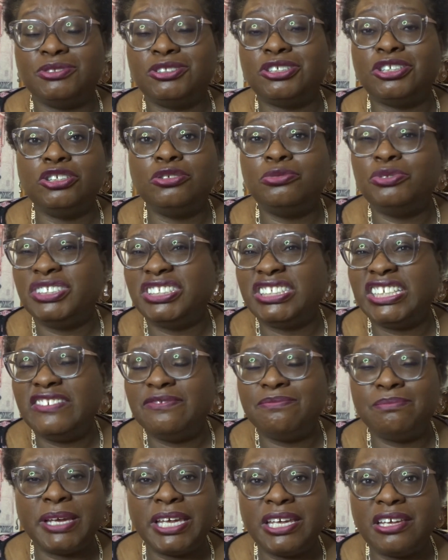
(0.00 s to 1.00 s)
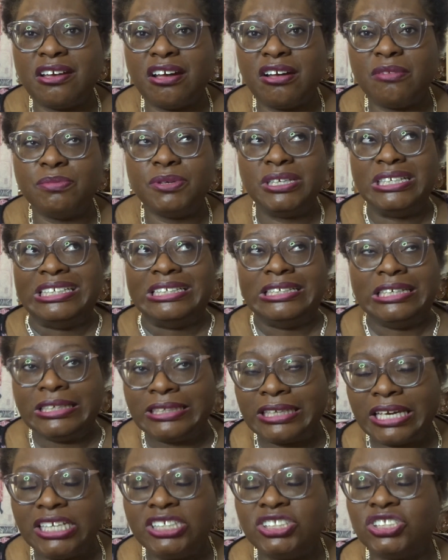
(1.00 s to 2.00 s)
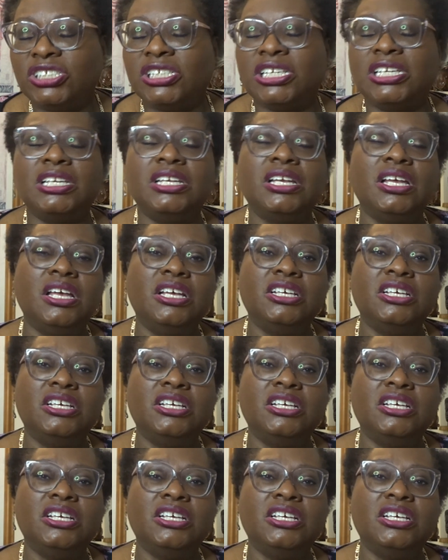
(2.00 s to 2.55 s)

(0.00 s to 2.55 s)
So you'll receive makeup occasionally,